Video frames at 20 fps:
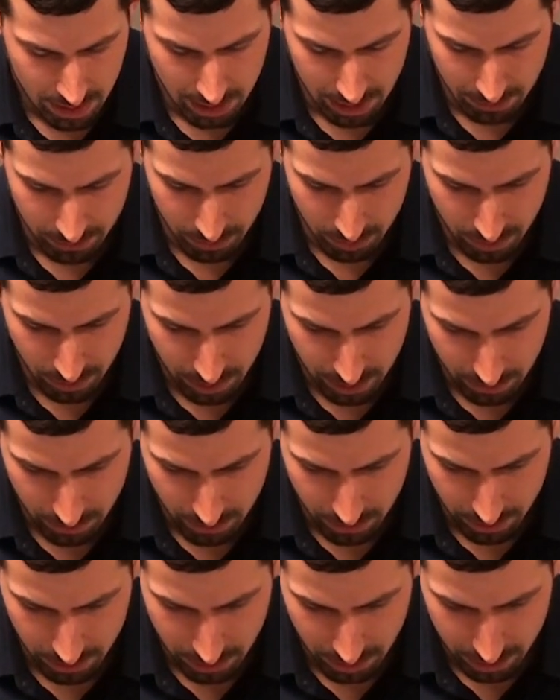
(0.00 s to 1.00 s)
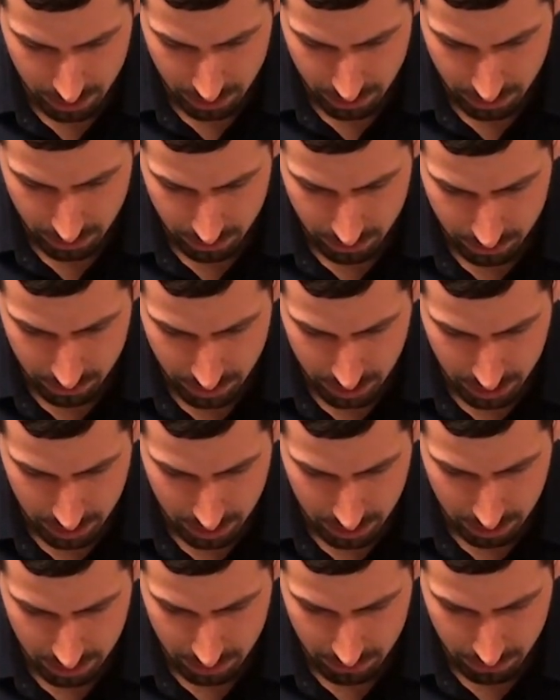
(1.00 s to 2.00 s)
I'm going to create one called
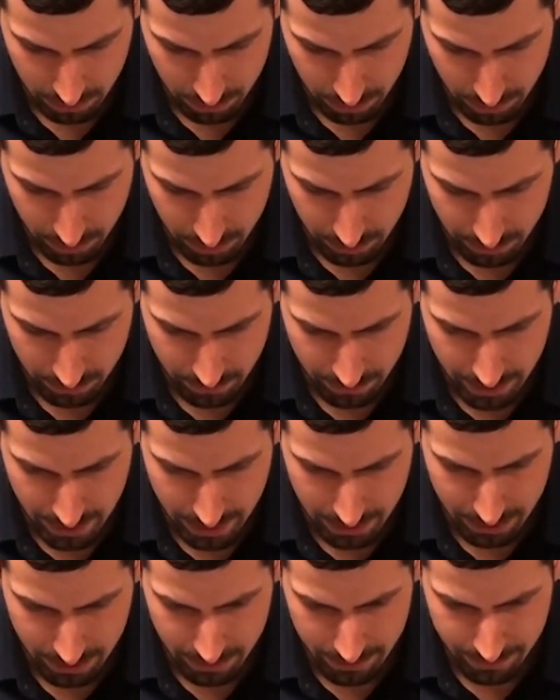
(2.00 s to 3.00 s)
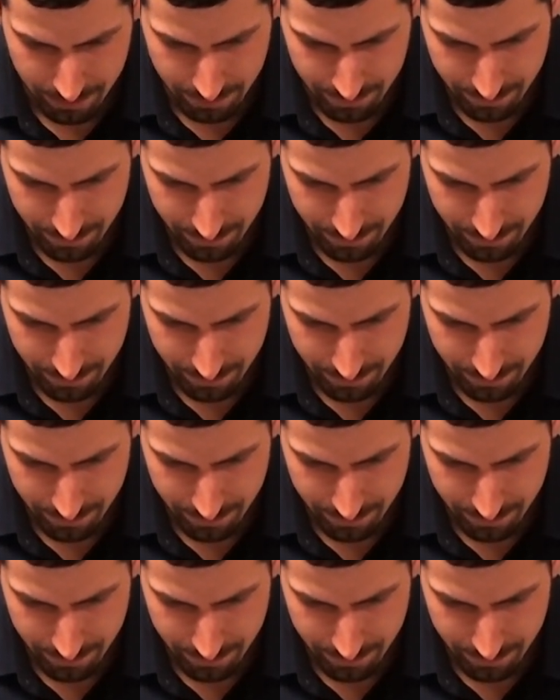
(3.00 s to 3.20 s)
profile.